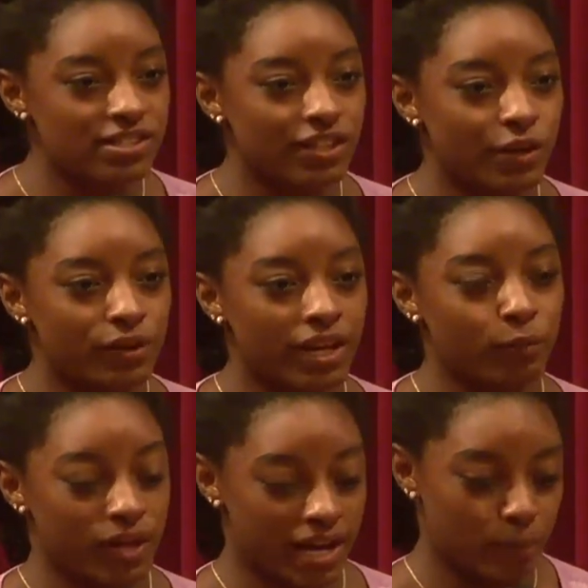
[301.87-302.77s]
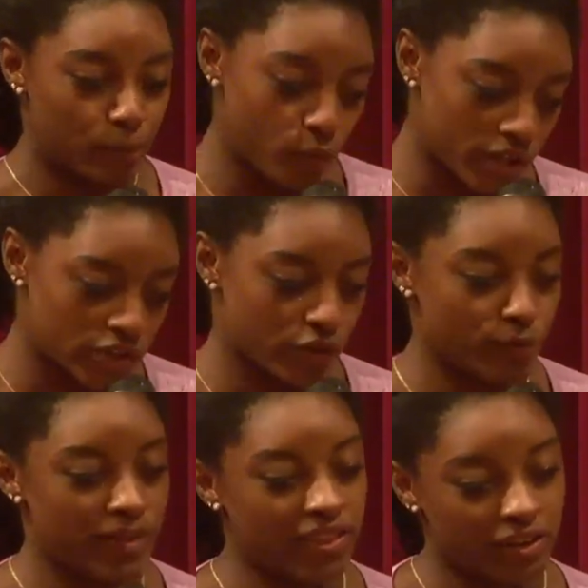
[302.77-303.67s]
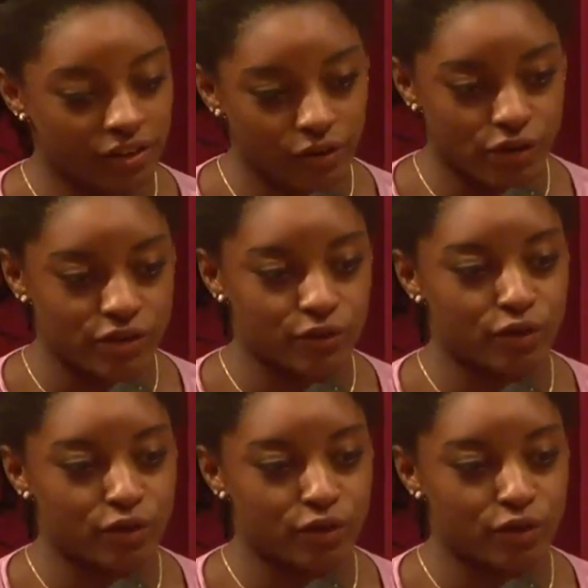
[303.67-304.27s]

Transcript: So like we had a boys' room and then a girls'